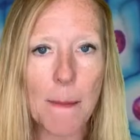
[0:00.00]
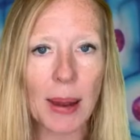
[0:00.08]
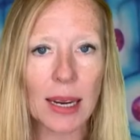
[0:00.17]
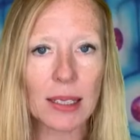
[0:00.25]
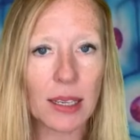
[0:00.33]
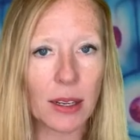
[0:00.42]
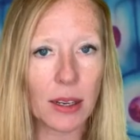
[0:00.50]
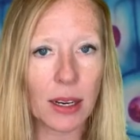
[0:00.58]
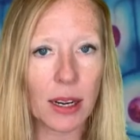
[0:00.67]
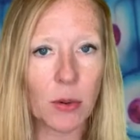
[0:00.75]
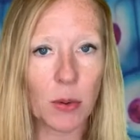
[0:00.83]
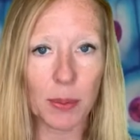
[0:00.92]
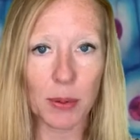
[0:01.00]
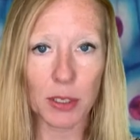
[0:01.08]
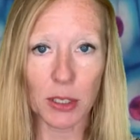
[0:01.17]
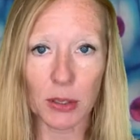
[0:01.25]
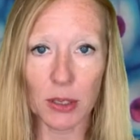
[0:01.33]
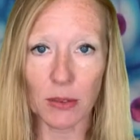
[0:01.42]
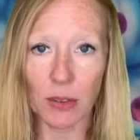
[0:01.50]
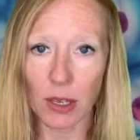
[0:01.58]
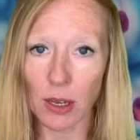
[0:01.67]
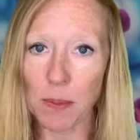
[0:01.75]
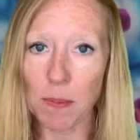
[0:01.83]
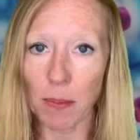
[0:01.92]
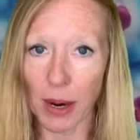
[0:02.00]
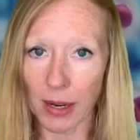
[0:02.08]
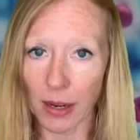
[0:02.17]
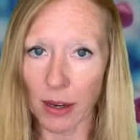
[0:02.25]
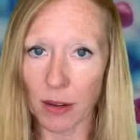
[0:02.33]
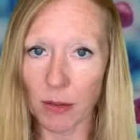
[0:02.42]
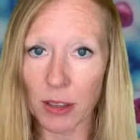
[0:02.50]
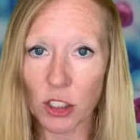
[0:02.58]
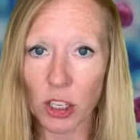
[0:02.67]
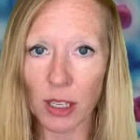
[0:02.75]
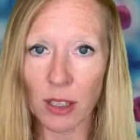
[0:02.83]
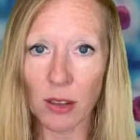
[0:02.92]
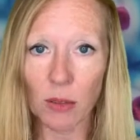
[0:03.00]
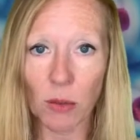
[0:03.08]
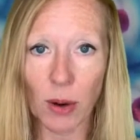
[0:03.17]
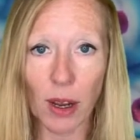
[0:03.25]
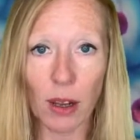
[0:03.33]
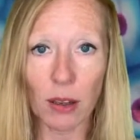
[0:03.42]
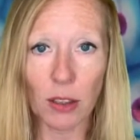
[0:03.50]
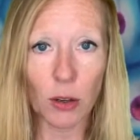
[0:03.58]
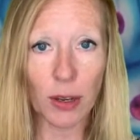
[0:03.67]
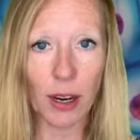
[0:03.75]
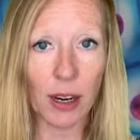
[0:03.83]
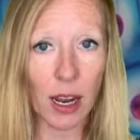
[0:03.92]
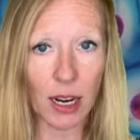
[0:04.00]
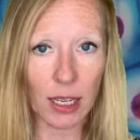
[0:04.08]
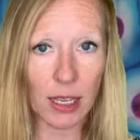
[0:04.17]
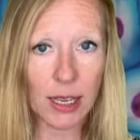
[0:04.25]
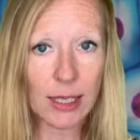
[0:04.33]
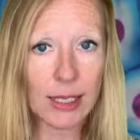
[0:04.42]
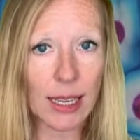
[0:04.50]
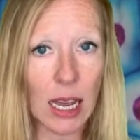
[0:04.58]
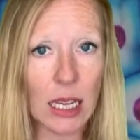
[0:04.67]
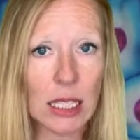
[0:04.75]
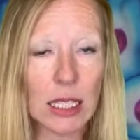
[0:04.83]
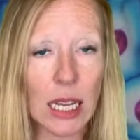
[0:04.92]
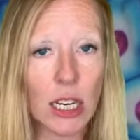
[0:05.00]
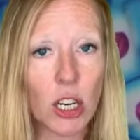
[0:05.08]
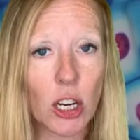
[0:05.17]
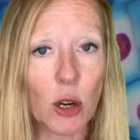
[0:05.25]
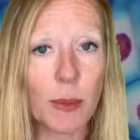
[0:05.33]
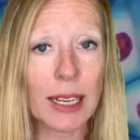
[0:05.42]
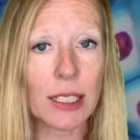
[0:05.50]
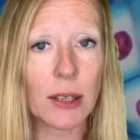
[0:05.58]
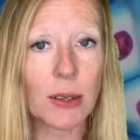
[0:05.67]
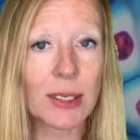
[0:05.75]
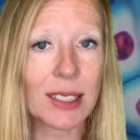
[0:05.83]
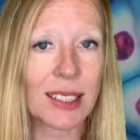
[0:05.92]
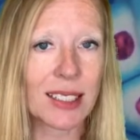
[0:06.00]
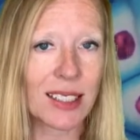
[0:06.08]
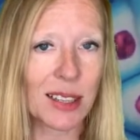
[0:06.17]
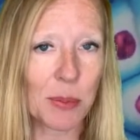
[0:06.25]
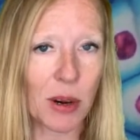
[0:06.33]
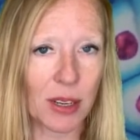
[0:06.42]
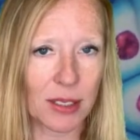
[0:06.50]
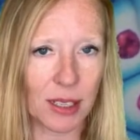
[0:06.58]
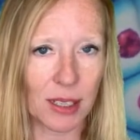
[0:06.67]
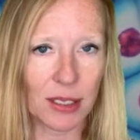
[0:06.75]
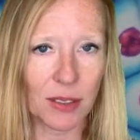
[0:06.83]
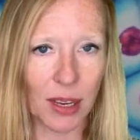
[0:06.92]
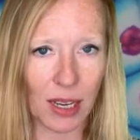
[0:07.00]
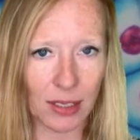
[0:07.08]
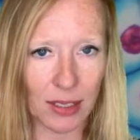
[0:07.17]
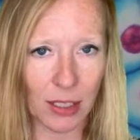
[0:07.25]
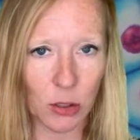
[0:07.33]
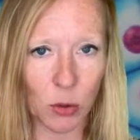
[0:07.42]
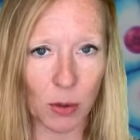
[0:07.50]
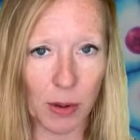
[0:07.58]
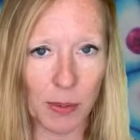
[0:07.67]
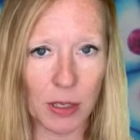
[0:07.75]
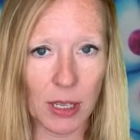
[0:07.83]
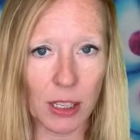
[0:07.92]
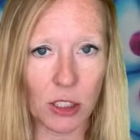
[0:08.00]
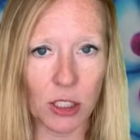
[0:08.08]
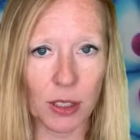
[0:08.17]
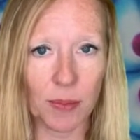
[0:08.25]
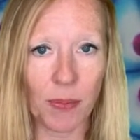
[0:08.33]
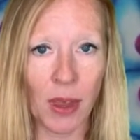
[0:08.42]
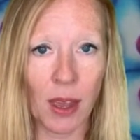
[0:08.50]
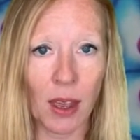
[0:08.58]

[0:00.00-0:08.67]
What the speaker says: bacteria reproduce via binary fission, while eukaryotic yeast cells undergo mitosis in the process of asexual reproduction.